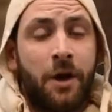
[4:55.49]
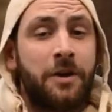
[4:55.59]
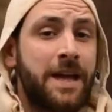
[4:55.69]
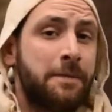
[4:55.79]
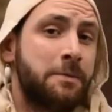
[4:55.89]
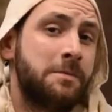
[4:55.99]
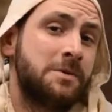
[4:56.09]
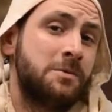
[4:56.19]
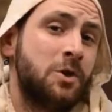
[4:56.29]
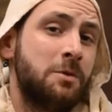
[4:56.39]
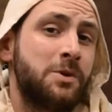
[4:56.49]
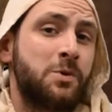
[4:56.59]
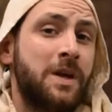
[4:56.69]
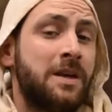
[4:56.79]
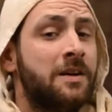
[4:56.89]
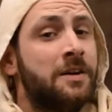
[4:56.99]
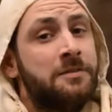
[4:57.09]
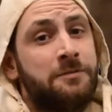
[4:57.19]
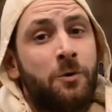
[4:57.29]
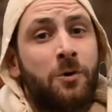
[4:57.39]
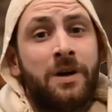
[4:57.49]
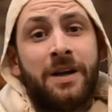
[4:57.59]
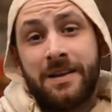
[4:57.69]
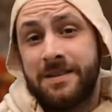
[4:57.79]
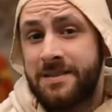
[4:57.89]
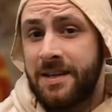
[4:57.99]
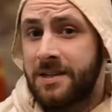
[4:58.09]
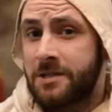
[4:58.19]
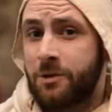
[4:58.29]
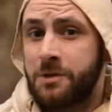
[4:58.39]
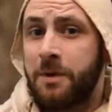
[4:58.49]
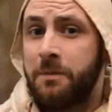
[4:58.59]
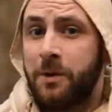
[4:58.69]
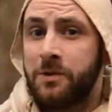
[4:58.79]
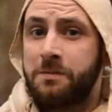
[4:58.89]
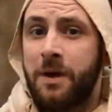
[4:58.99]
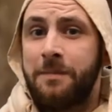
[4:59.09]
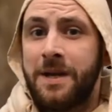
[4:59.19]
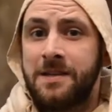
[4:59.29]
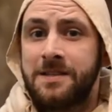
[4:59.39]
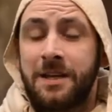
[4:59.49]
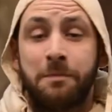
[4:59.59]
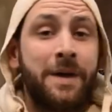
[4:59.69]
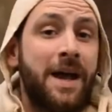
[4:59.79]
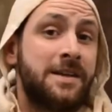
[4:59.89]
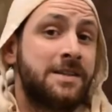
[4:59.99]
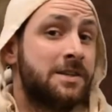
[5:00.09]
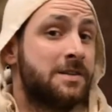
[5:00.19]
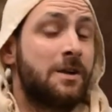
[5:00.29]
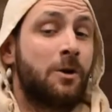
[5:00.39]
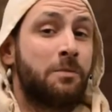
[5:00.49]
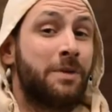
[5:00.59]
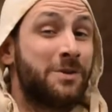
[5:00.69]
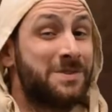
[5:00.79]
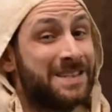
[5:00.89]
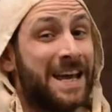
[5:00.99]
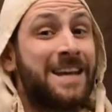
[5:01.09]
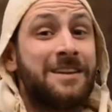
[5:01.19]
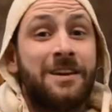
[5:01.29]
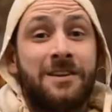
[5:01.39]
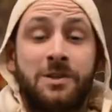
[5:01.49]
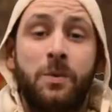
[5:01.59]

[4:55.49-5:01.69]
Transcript: only able to shoot between four and six crossbow bolts per minute, compared to the longbow's 10 and